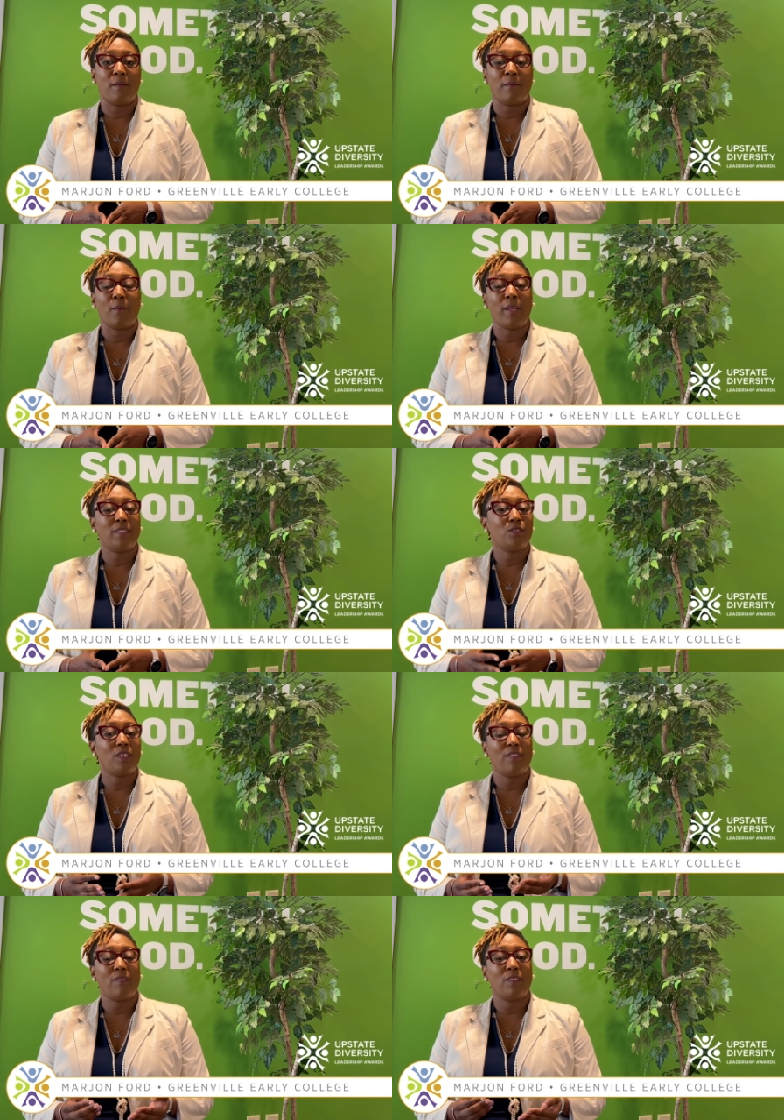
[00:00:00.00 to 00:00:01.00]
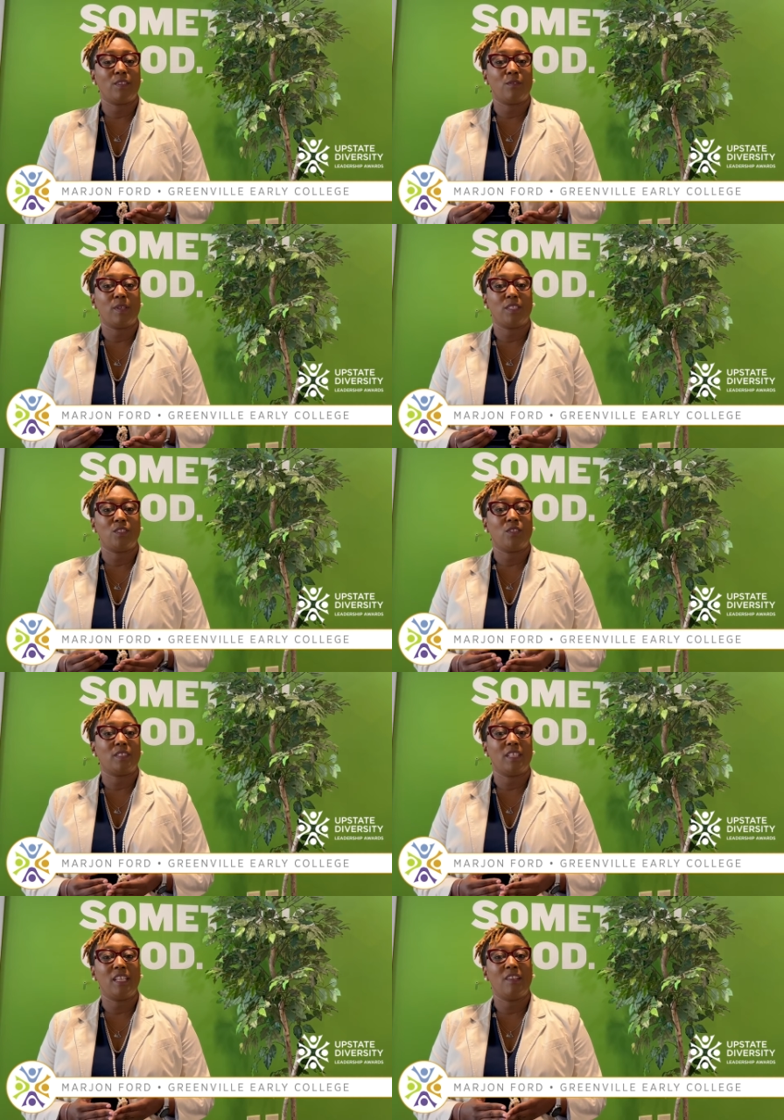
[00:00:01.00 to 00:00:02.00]
Um, we sort of have a little running joke
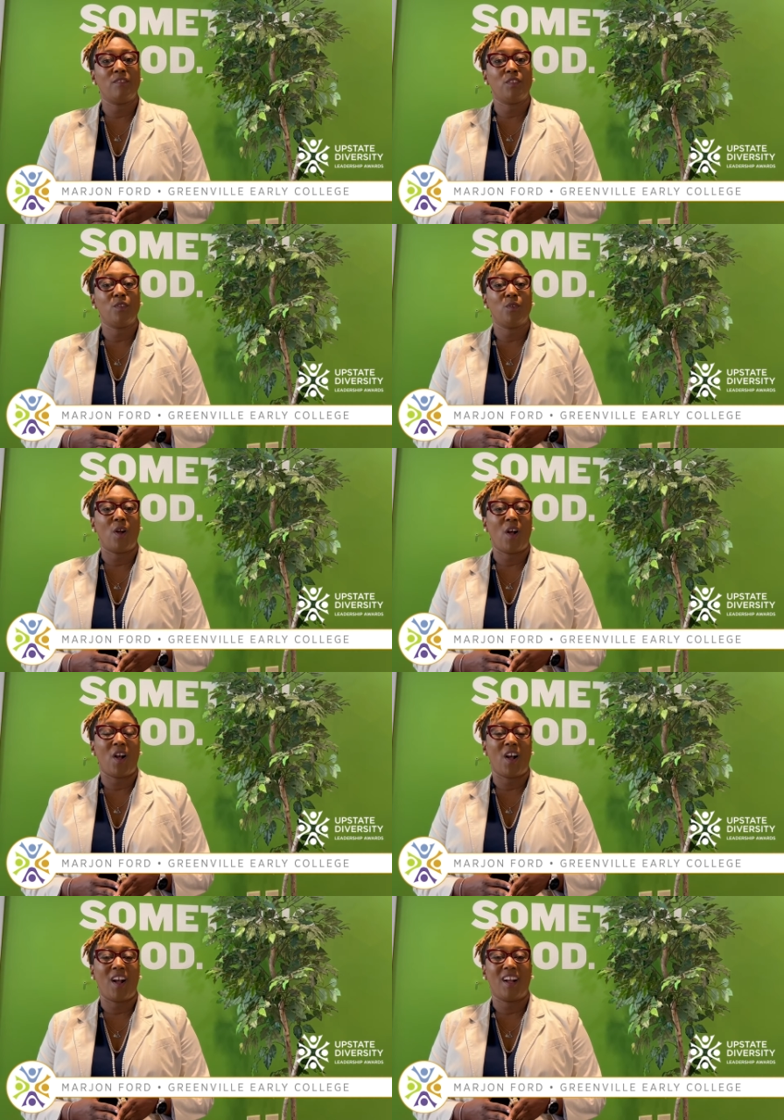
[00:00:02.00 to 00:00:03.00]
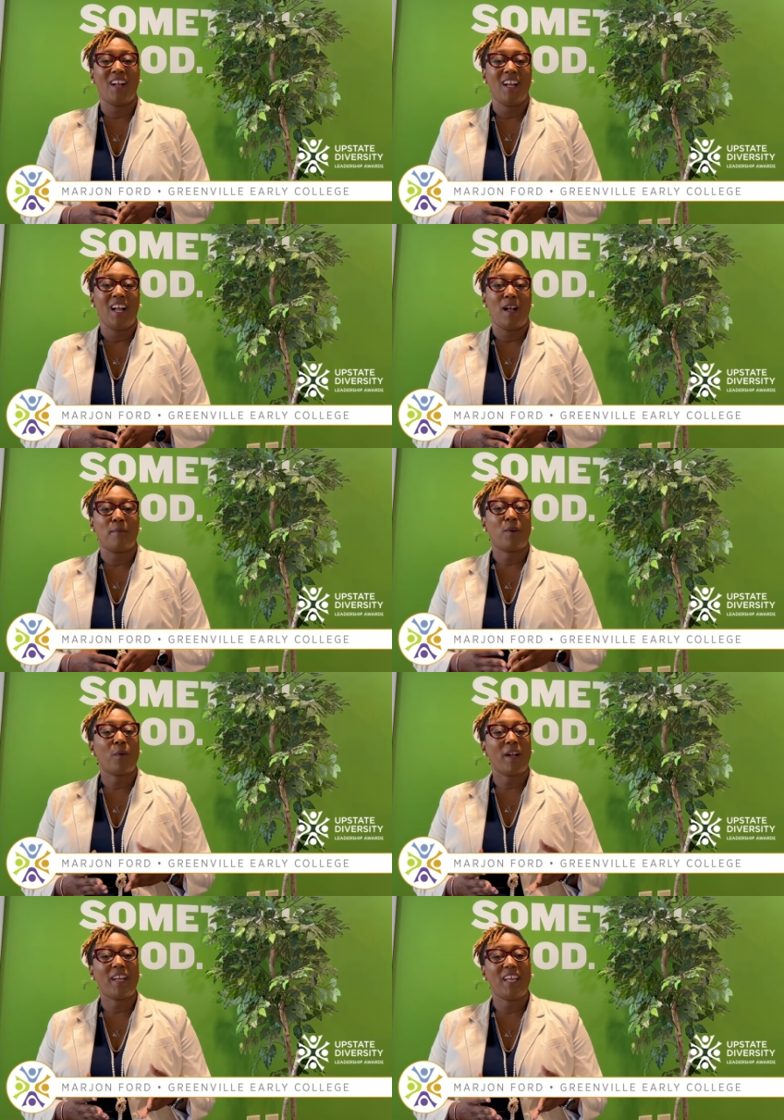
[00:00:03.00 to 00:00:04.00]
that if you are um,
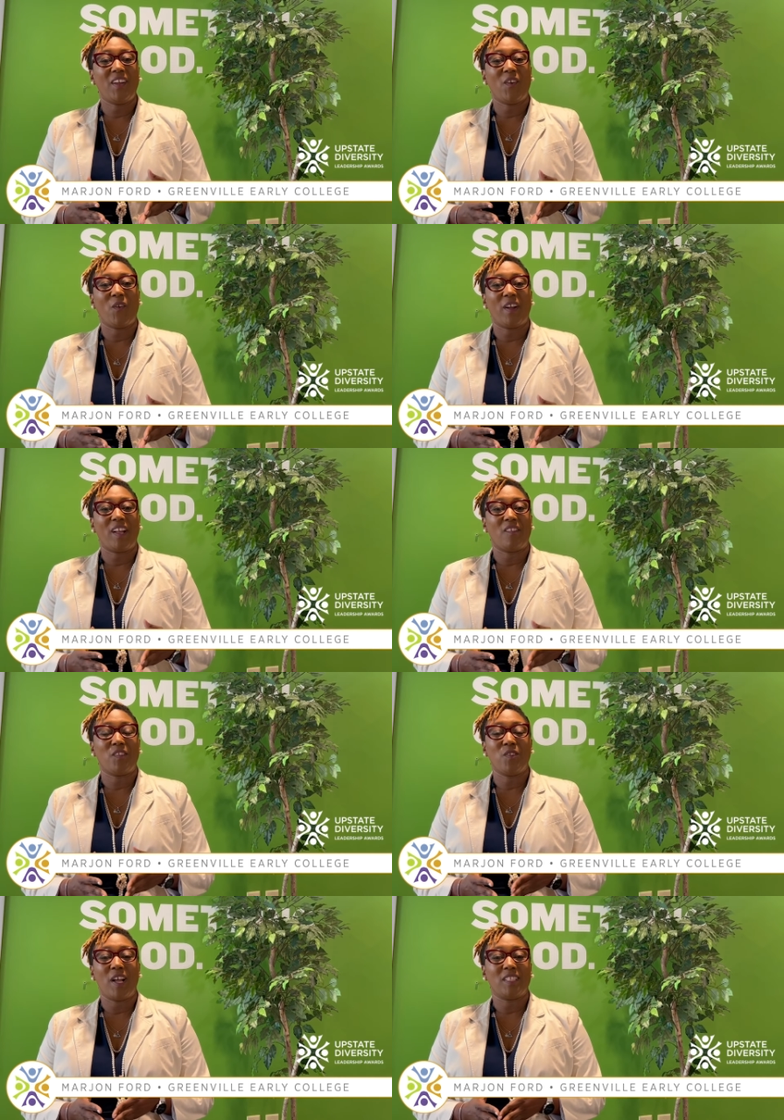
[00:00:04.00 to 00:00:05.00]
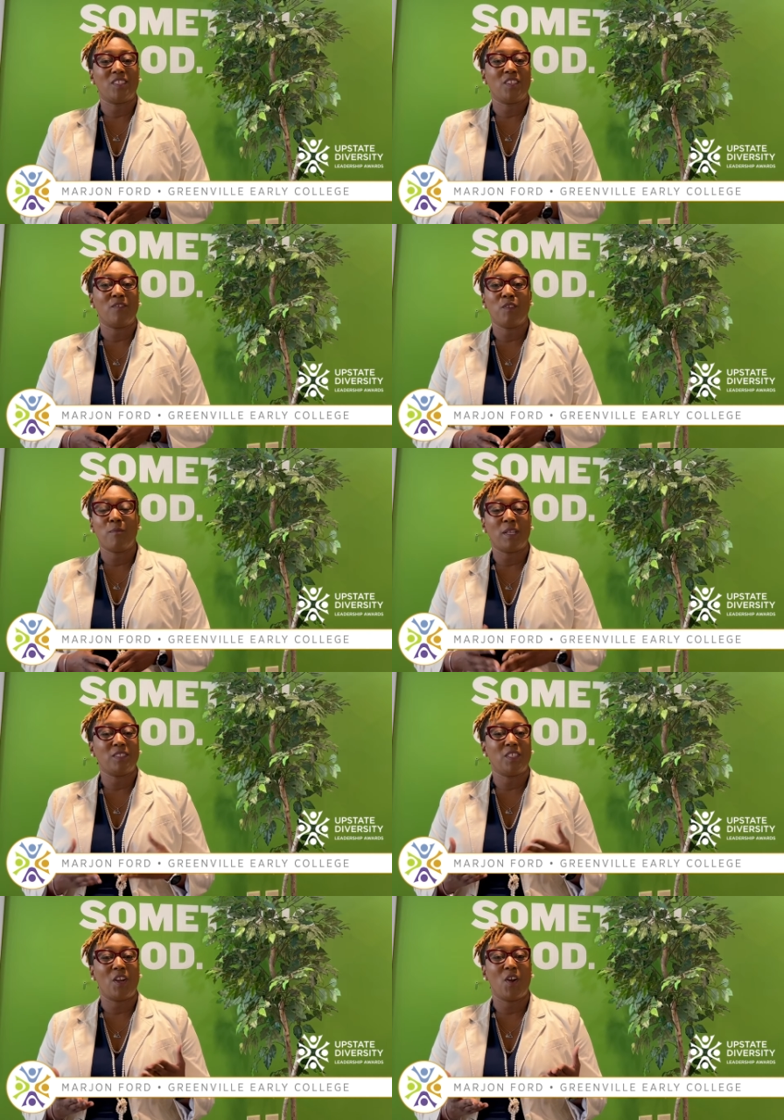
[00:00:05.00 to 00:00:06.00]
quirky or if you got if you
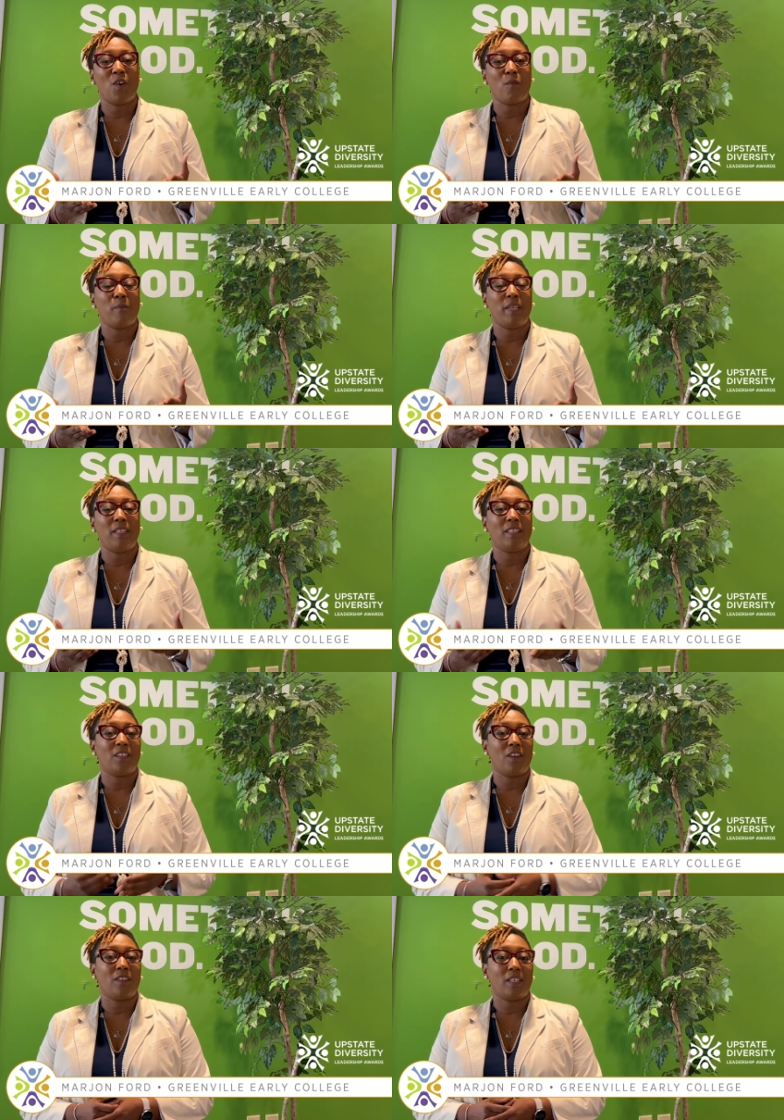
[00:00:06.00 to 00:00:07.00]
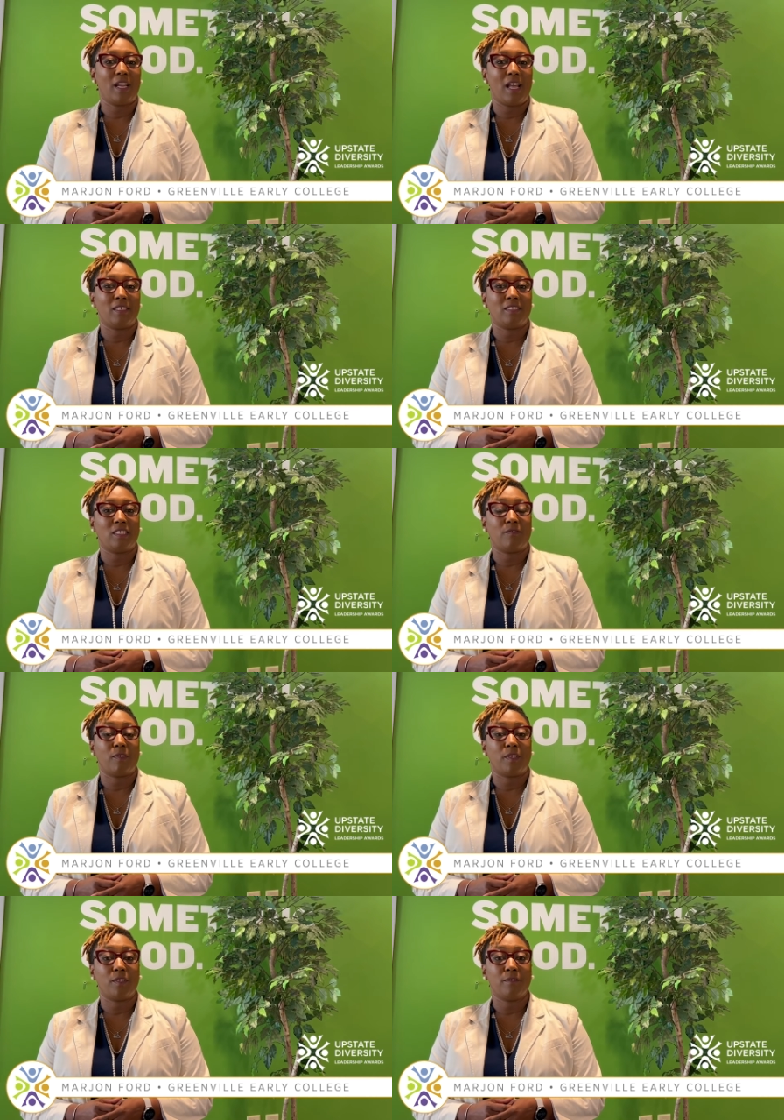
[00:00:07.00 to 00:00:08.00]
march to your own beat, then the early college is
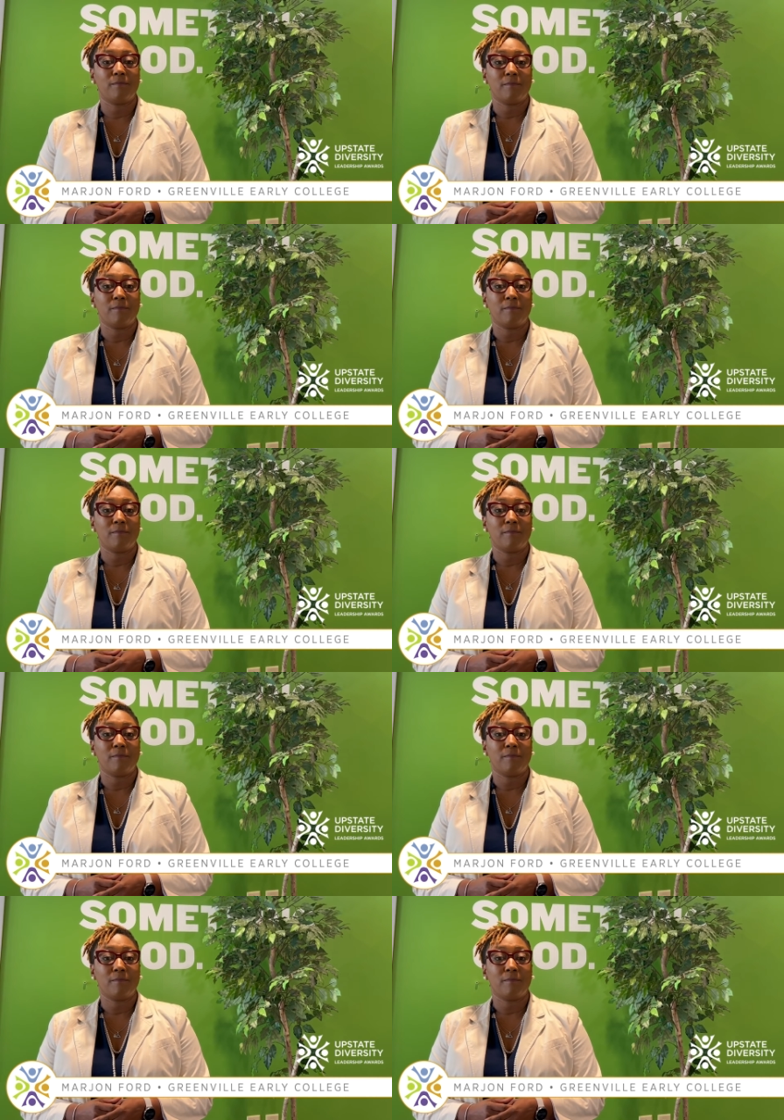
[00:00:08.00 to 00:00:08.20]
for you.